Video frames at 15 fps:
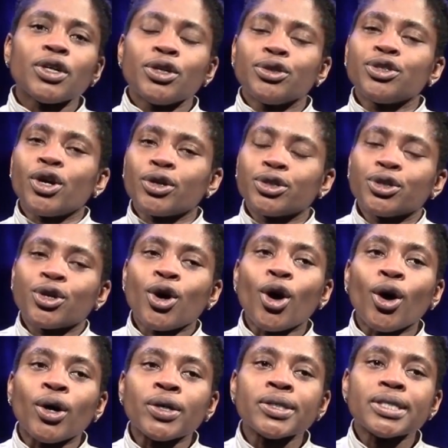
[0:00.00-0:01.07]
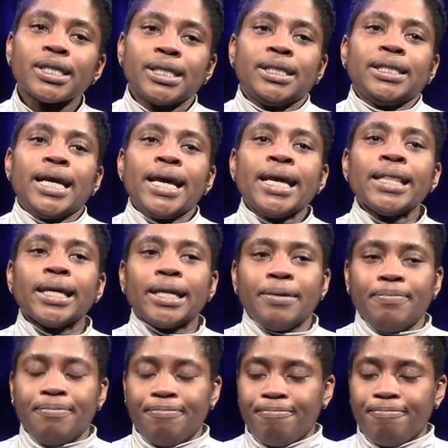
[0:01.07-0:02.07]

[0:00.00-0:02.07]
Her doctor calls to say that it